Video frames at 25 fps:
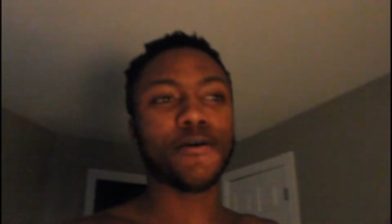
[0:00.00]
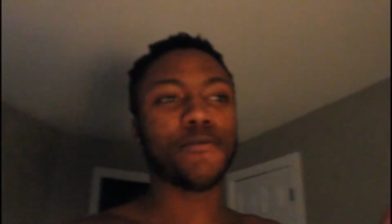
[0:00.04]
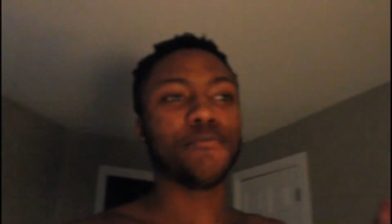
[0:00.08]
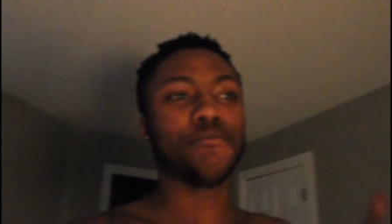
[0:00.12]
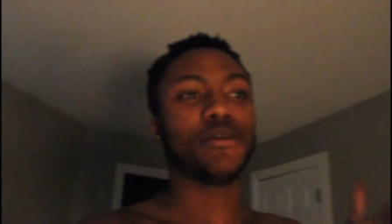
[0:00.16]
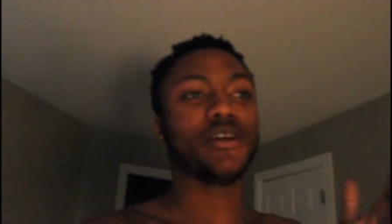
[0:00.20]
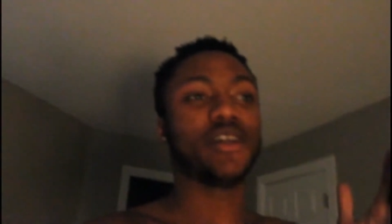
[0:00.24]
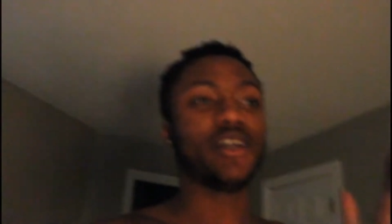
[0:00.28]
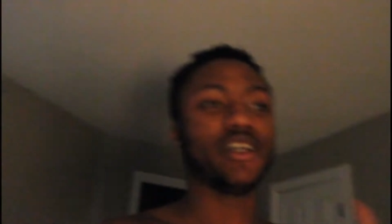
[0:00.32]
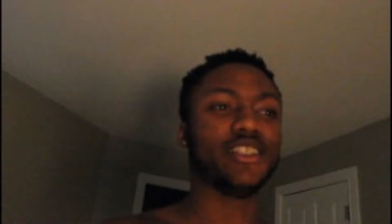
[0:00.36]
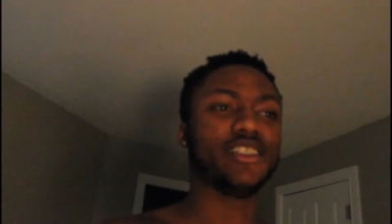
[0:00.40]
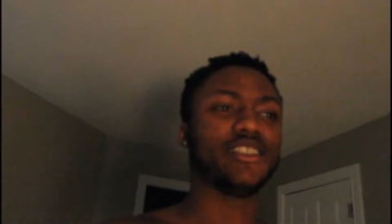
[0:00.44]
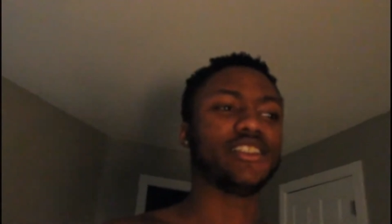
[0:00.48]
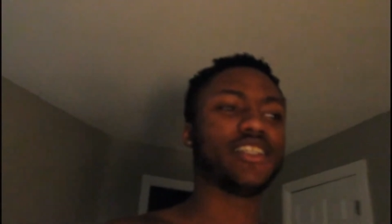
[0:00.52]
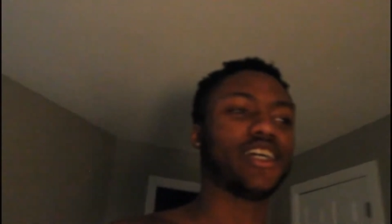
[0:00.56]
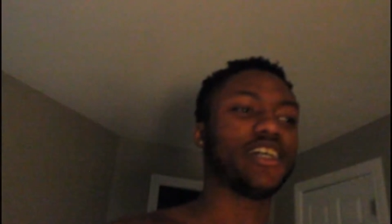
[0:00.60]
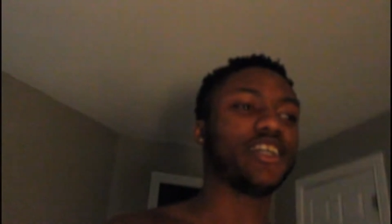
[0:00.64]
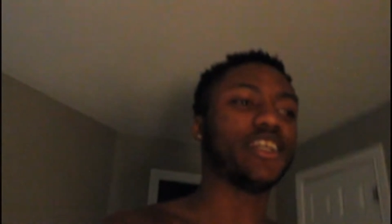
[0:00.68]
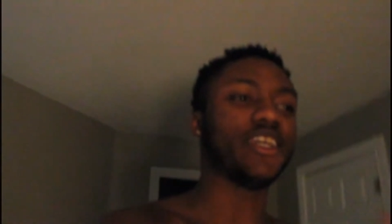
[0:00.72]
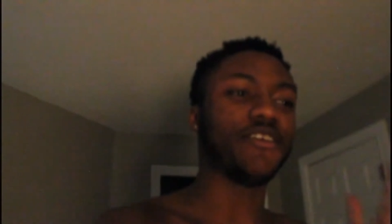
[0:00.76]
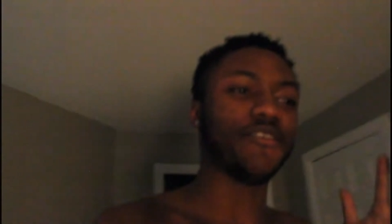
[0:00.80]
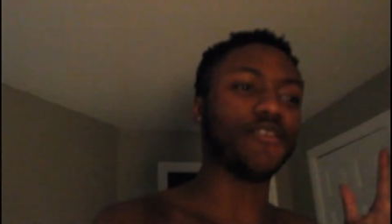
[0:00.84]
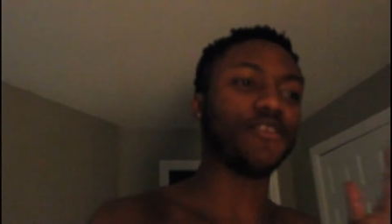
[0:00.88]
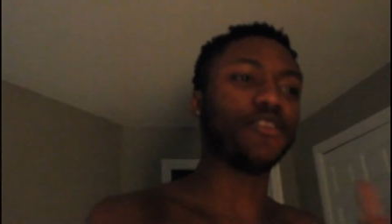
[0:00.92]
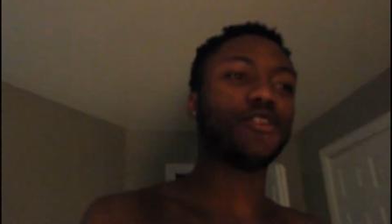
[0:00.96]
because
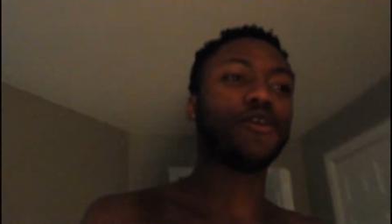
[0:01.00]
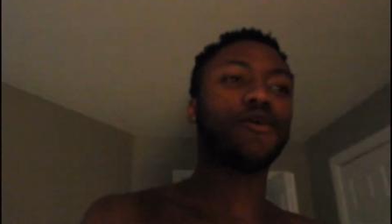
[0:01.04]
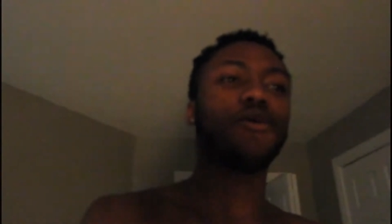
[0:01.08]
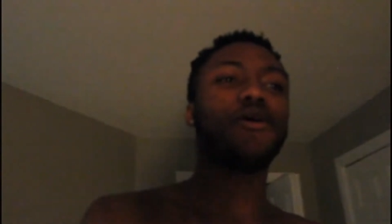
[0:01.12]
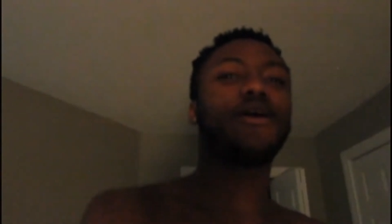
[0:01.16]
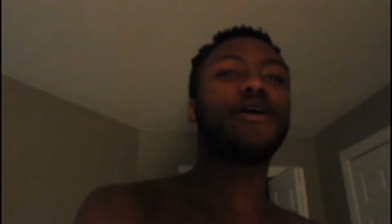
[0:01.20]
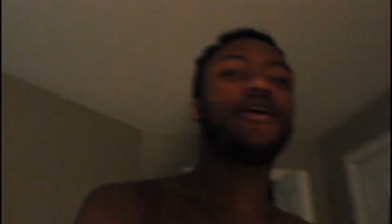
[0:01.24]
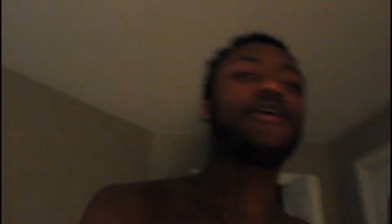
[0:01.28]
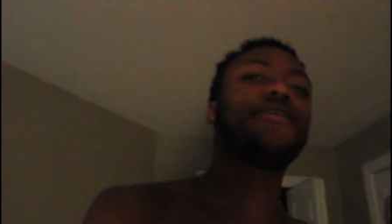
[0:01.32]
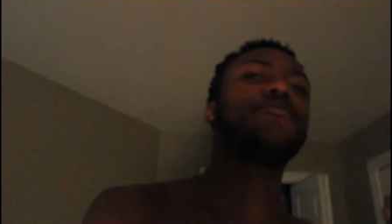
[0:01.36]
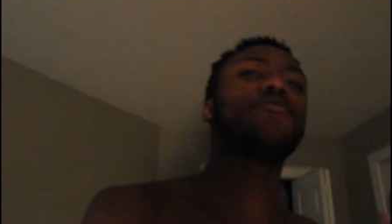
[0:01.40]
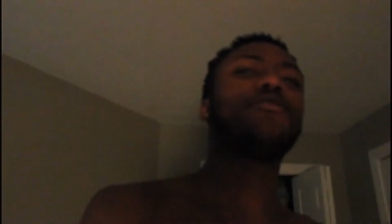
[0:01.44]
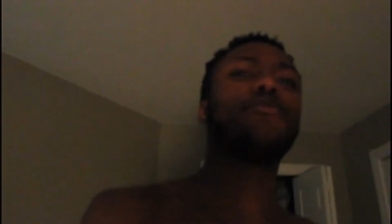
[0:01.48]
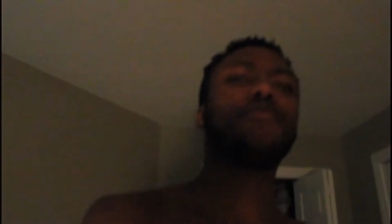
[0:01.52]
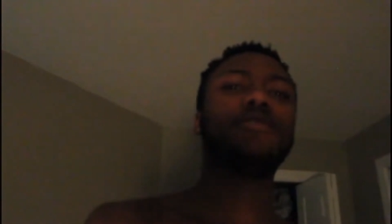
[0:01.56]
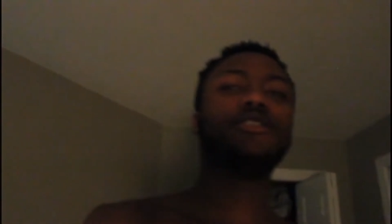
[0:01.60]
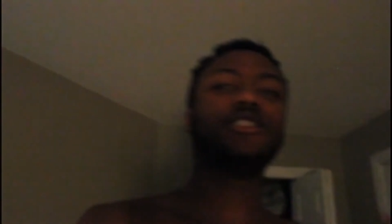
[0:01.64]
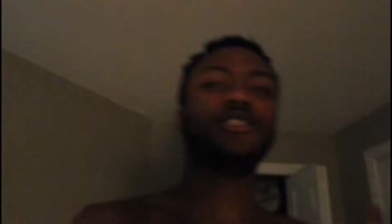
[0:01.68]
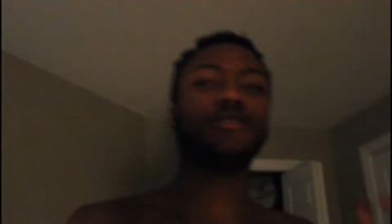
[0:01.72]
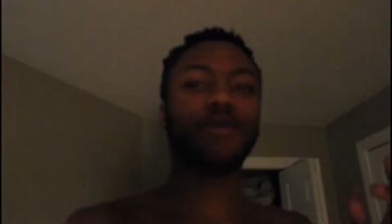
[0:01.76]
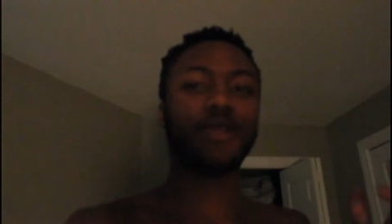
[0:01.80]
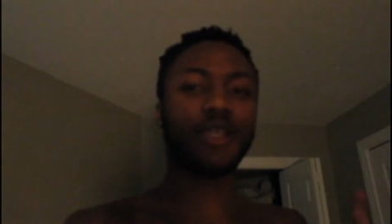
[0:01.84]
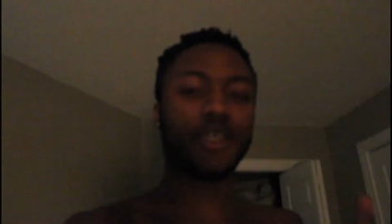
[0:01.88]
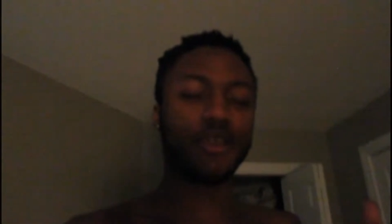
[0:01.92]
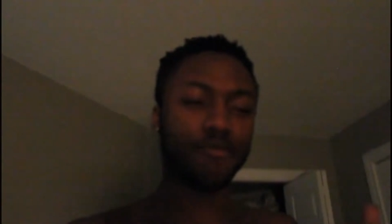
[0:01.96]
even though I am from a
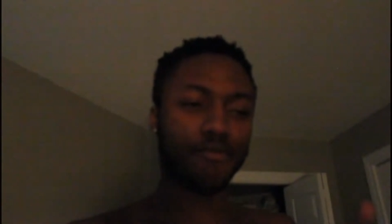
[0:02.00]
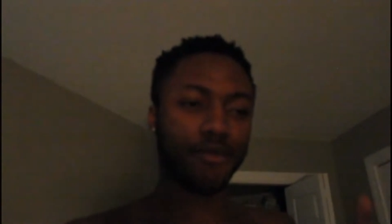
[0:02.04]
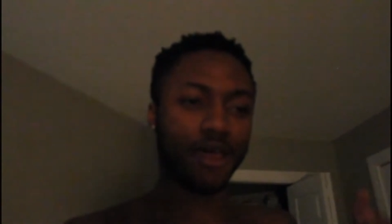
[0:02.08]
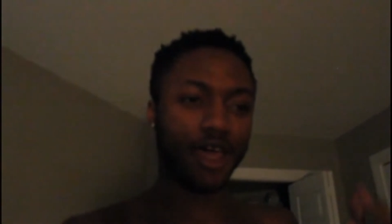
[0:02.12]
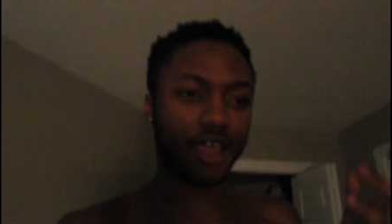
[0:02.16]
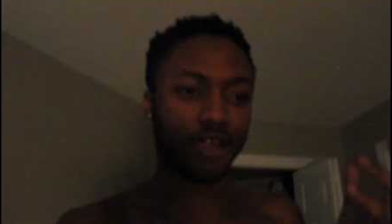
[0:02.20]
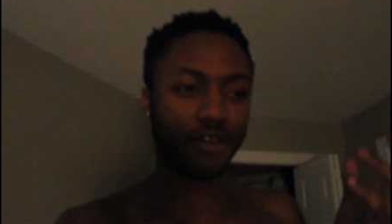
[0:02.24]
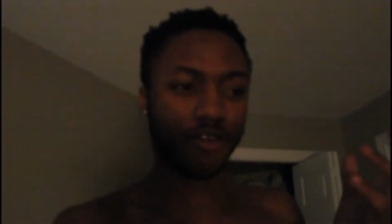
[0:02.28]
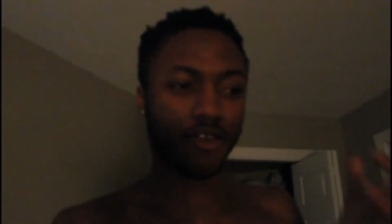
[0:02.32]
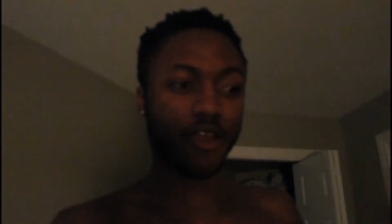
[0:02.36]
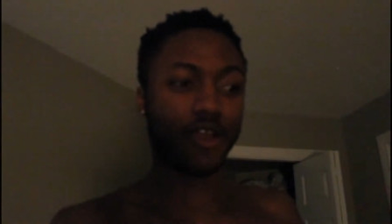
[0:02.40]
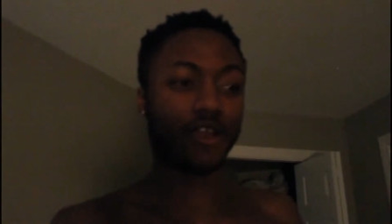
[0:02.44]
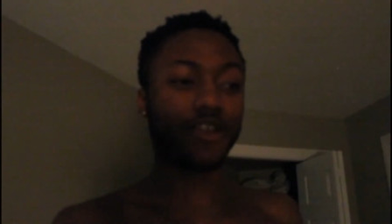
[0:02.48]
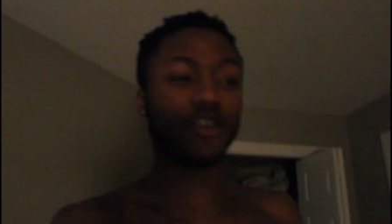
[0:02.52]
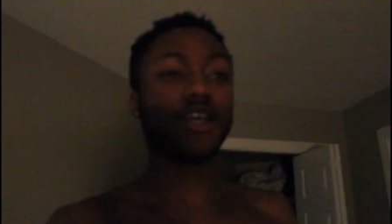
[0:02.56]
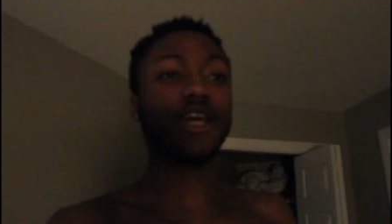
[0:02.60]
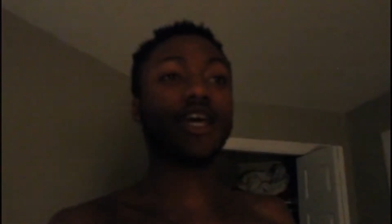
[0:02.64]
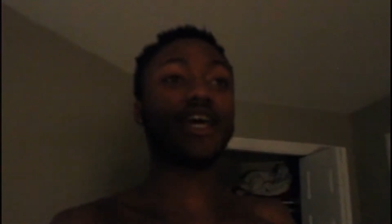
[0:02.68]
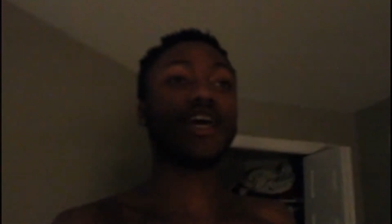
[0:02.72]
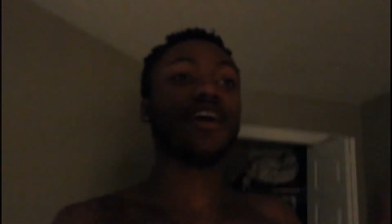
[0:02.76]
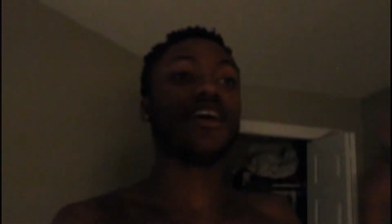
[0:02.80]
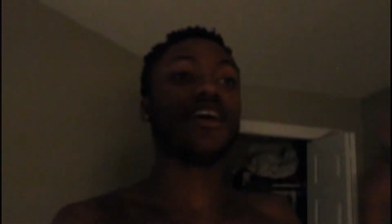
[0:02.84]
Jamaican background,